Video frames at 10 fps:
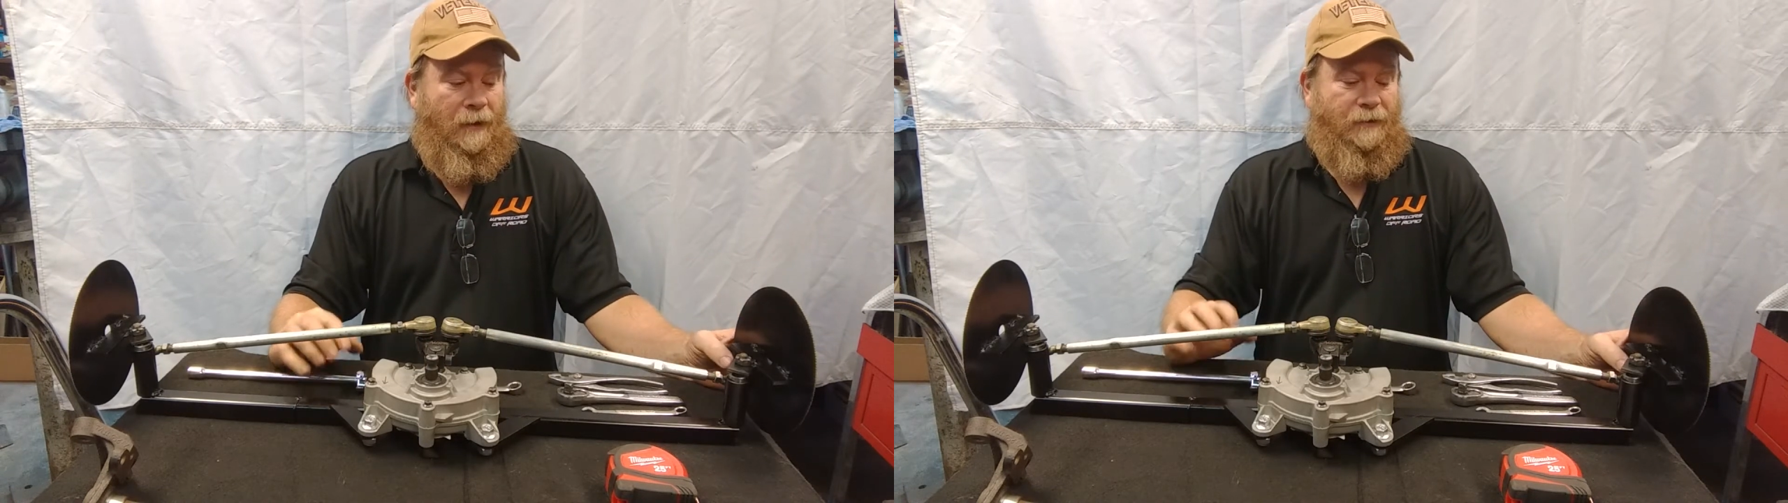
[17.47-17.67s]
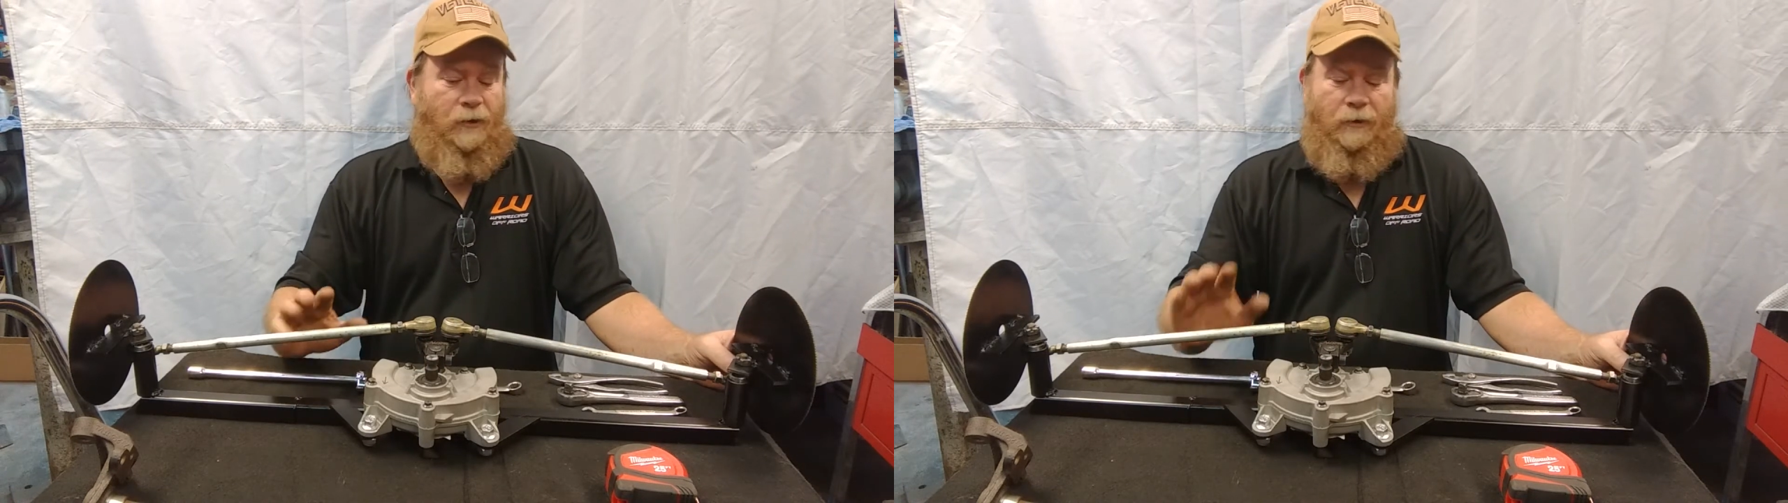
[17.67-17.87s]

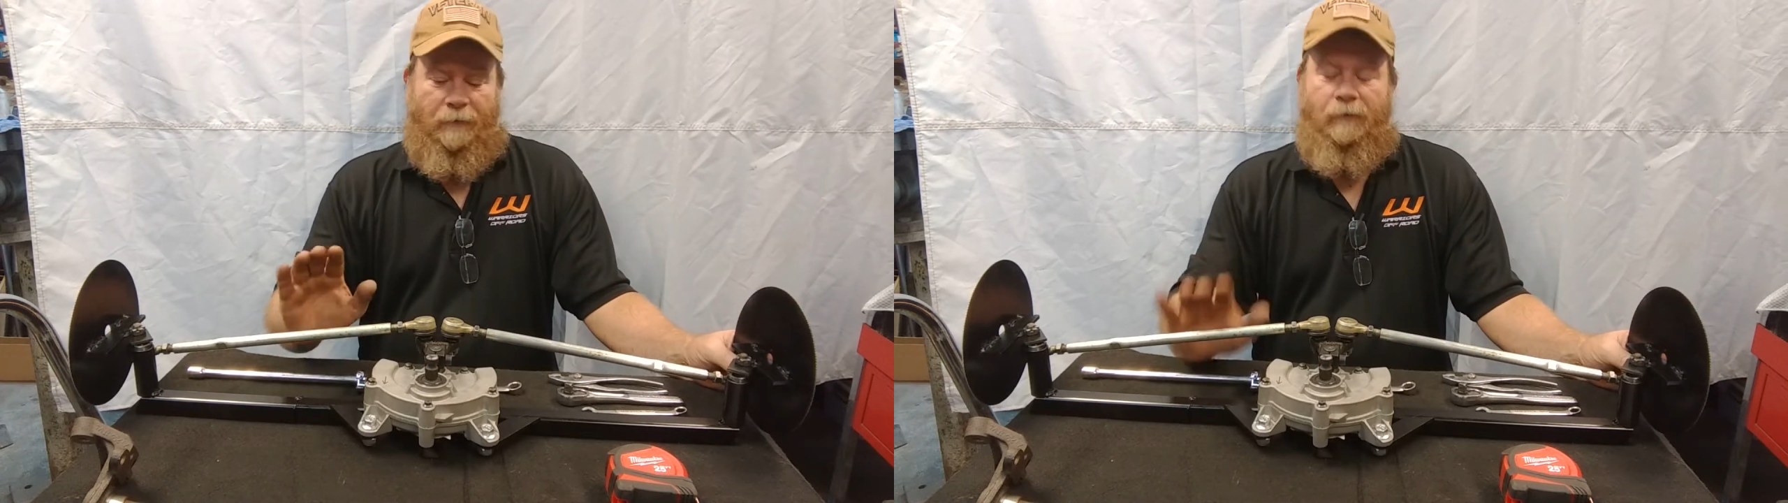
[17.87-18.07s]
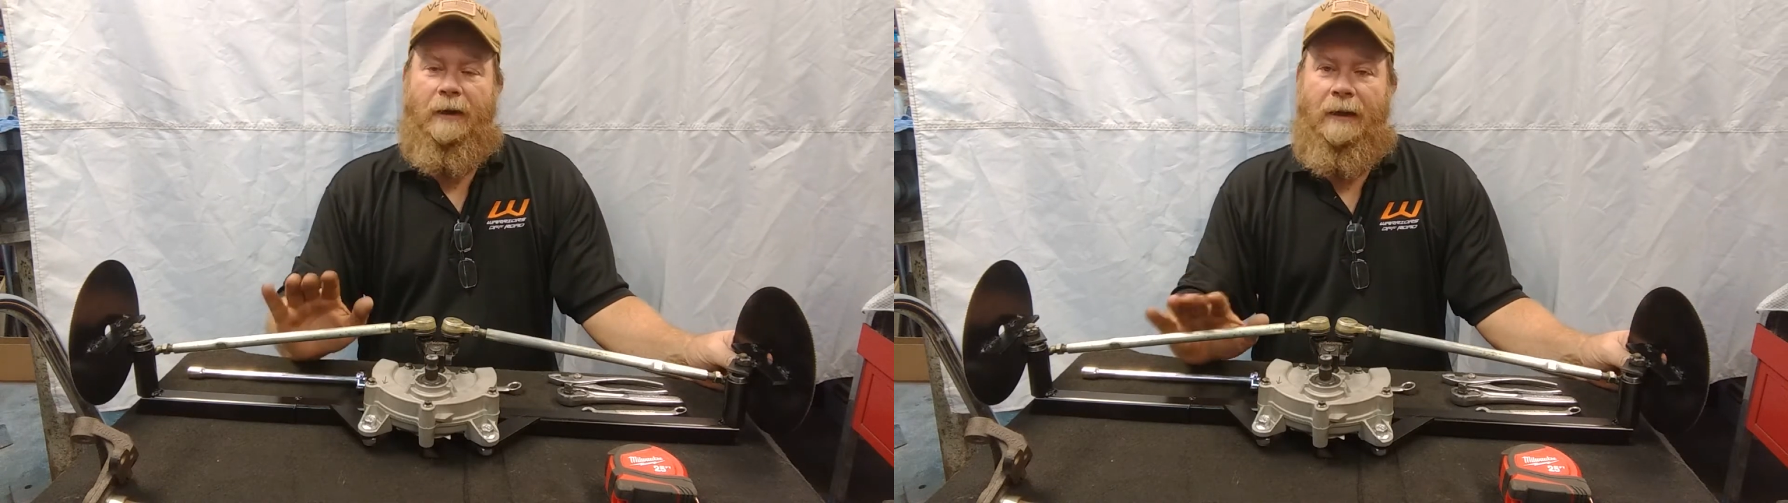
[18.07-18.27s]
It's called the
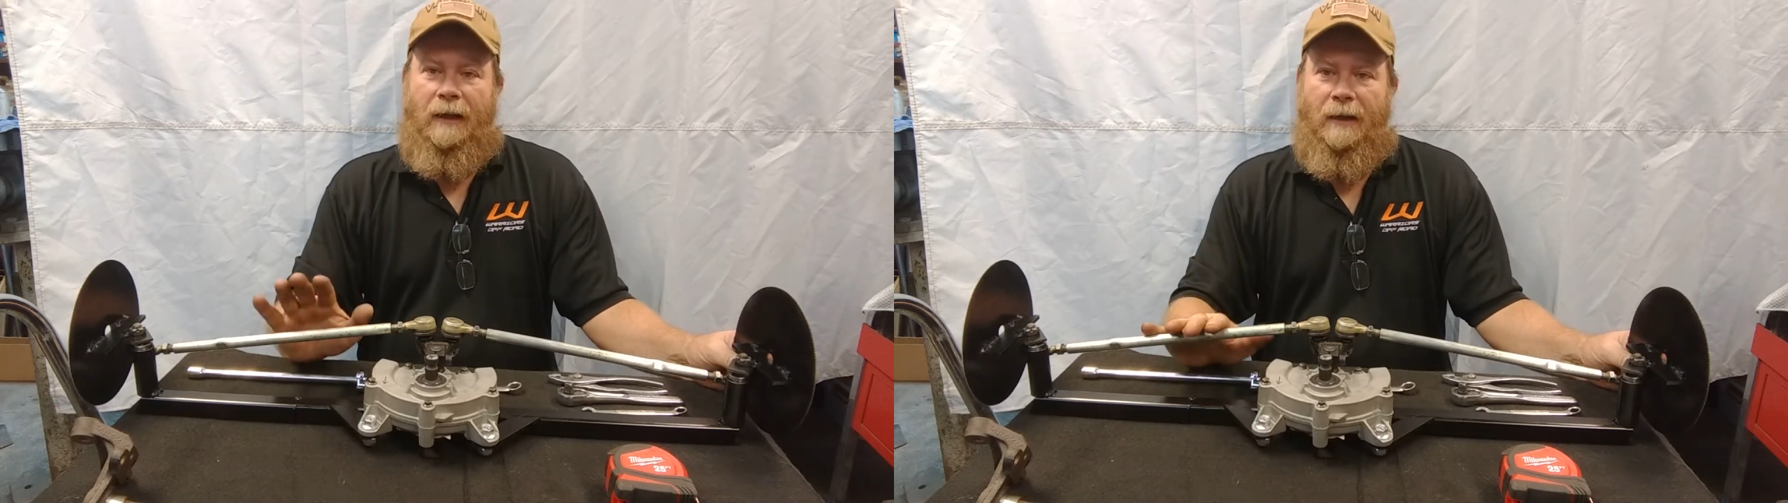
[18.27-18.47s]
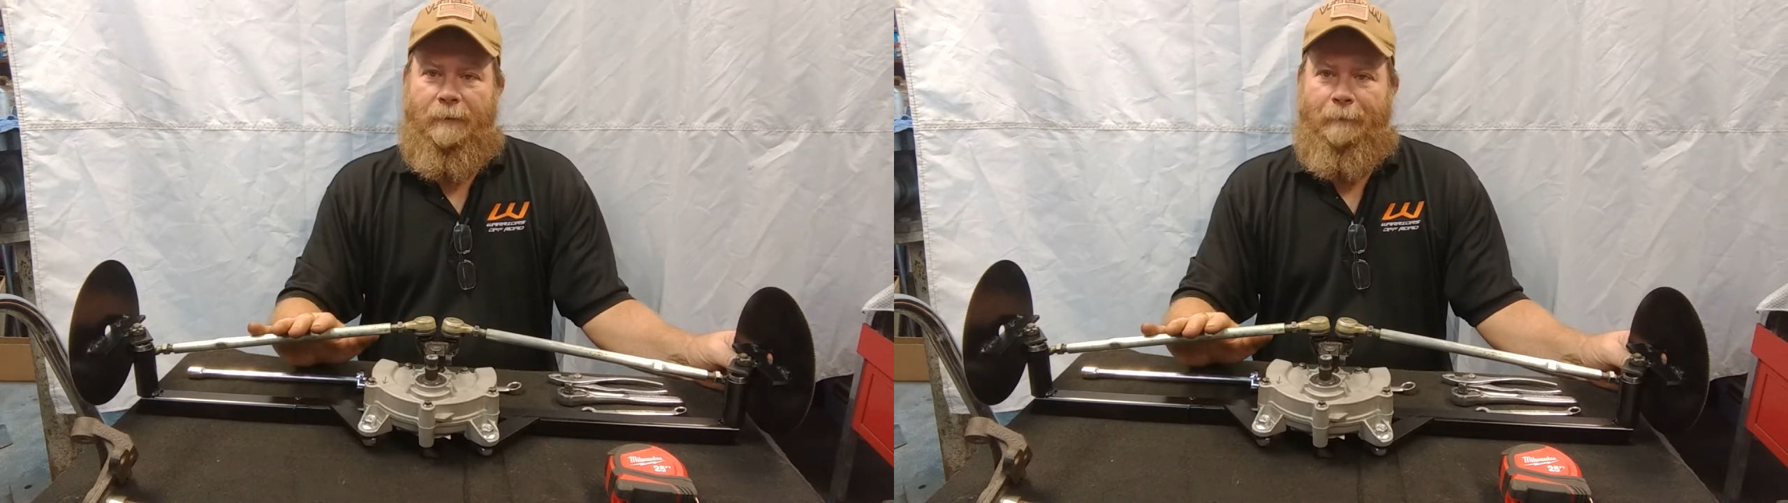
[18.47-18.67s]
front end
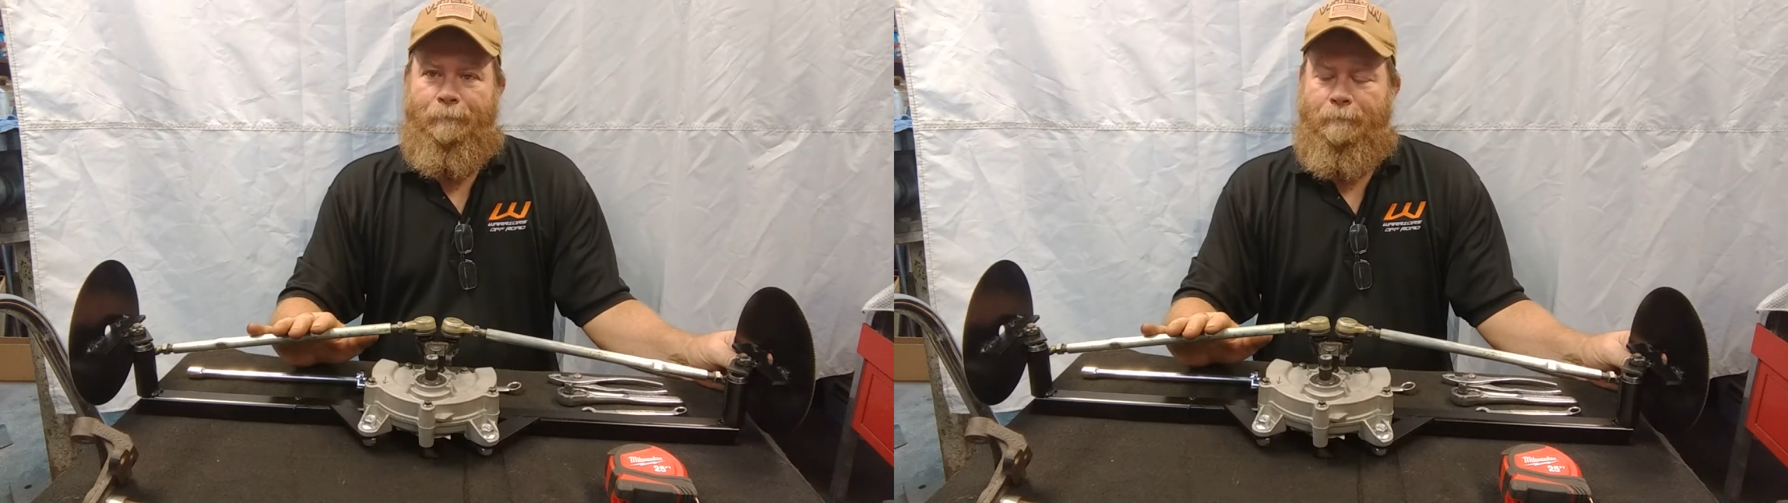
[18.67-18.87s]
alignment.